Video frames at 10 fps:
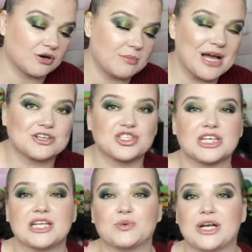I'm actually
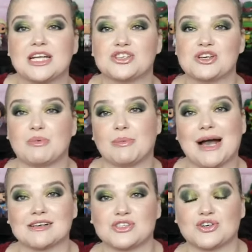getting ready to ship a
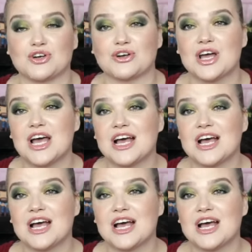box to her.